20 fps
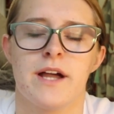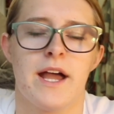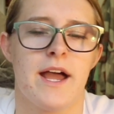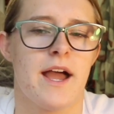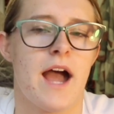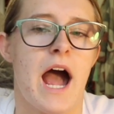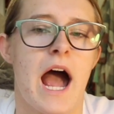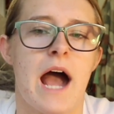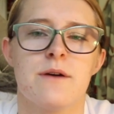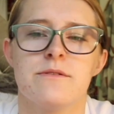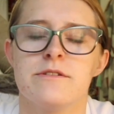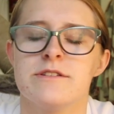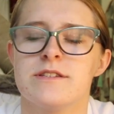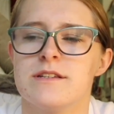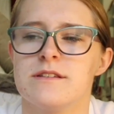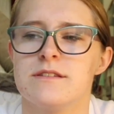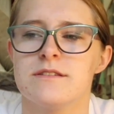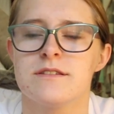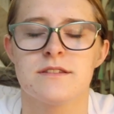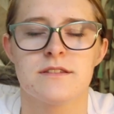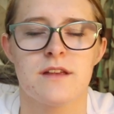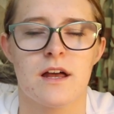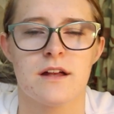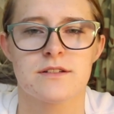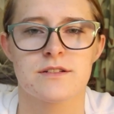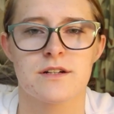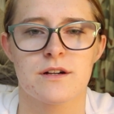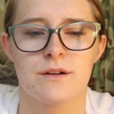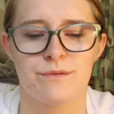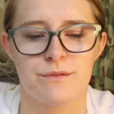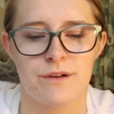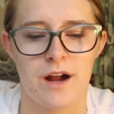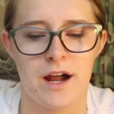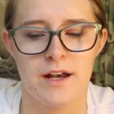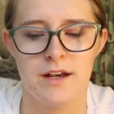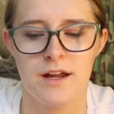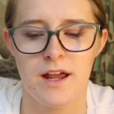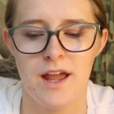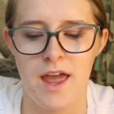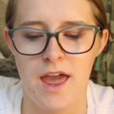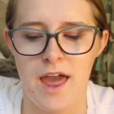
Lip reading: okay. I was in such a rut.